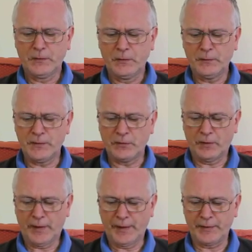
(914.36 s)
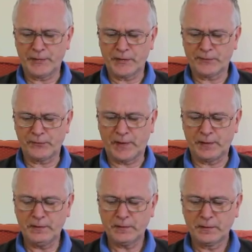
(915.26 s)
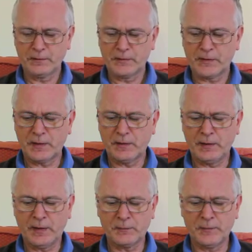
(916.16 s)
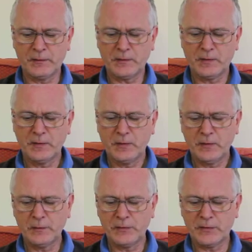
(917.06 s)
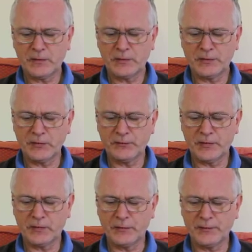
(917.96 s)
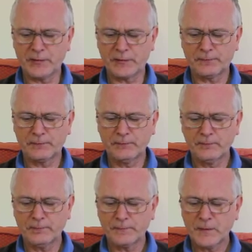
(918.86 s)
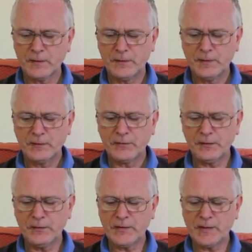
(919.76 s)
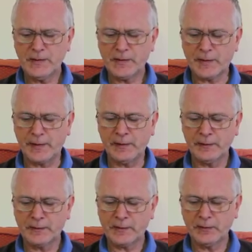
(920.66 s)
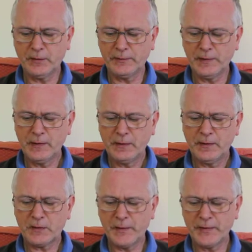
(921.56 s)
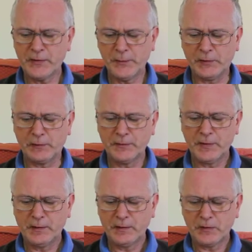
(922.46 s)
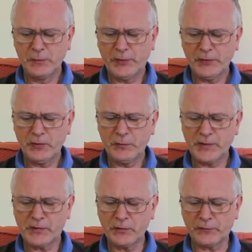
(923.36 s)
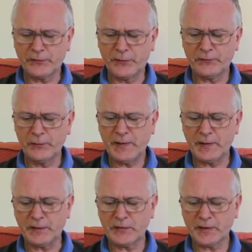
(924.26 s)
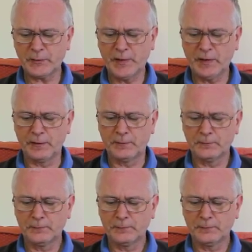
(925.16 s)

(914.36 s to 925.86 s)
"Who is your Highness's friend?" said King Edmund, who had just got off his horse. "Don't you see, sire?" said Corin. "It's my double, the boy you mistook for me at Tash Barn."